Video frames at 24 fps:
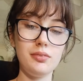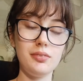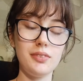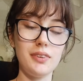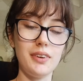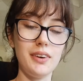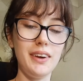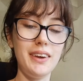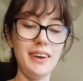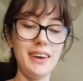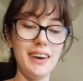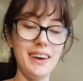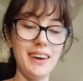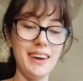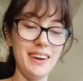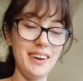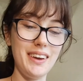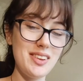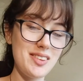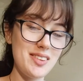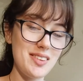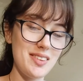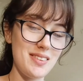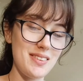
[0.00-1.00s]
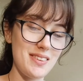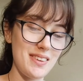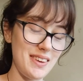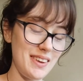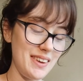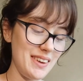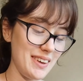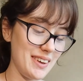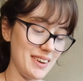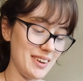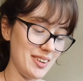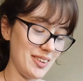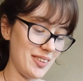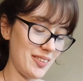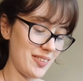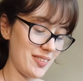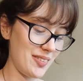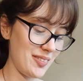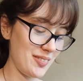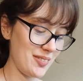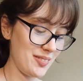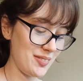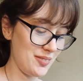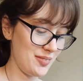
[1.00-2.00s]
Okay, see ya.
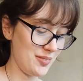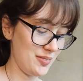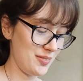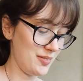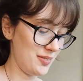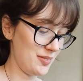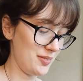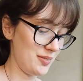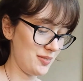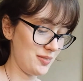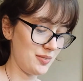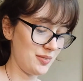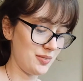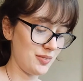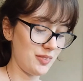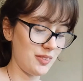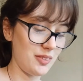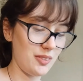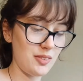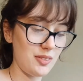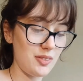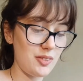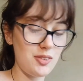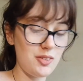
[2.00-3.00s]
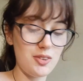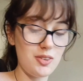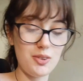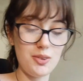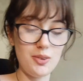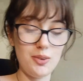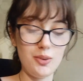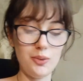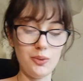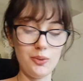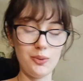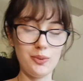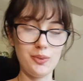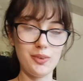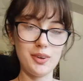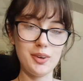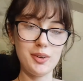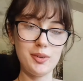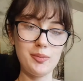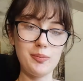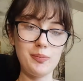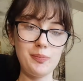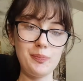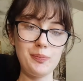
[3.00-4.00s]
Let's do
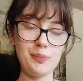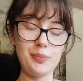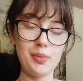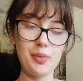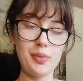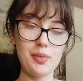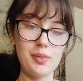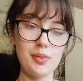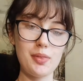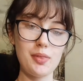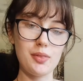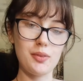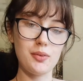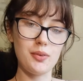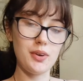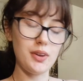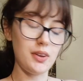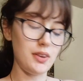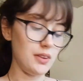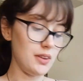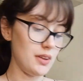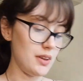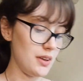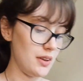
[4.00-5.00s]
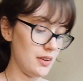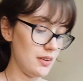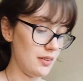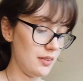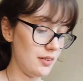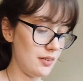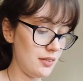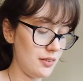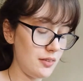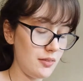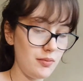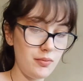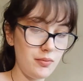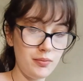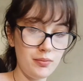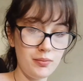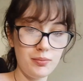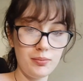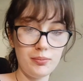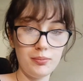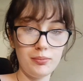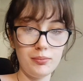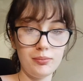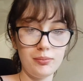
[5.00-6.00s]
3 of these.
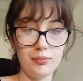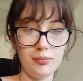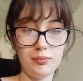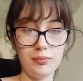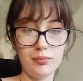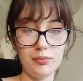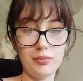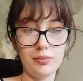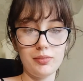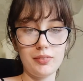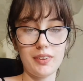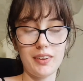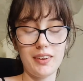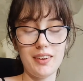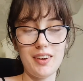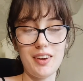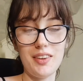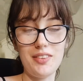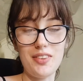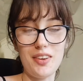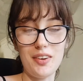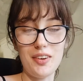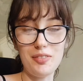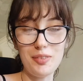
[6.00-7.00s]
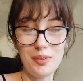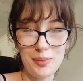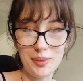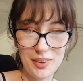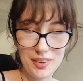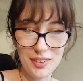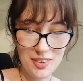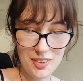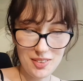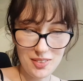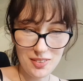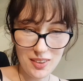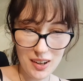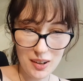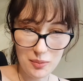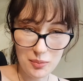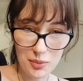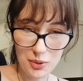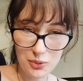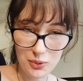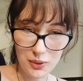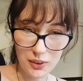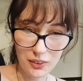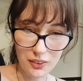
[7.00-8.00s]
Is everybody deciding
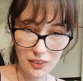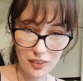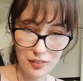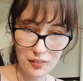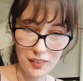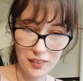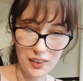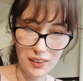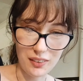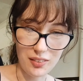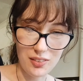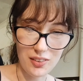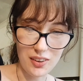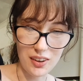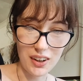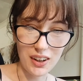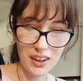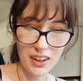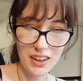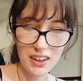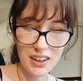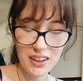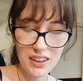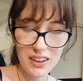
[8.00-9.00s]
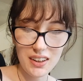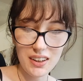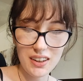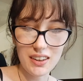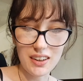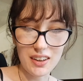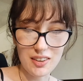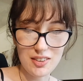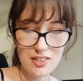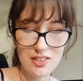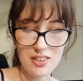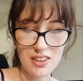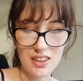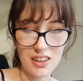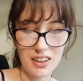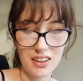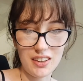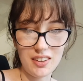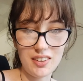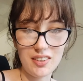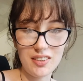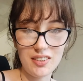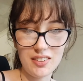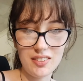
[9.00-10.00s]
between coffee and tea? Yeah, tea.
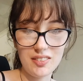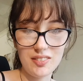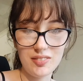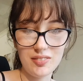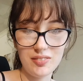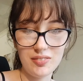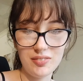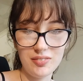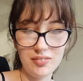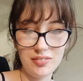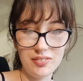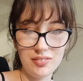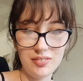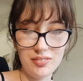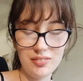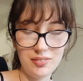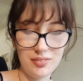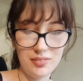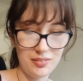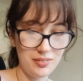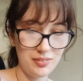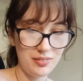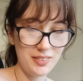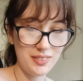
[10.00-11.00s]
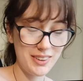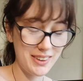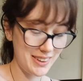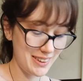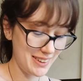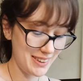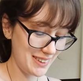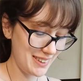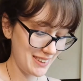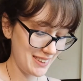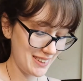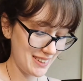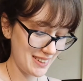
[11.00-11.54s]
Right.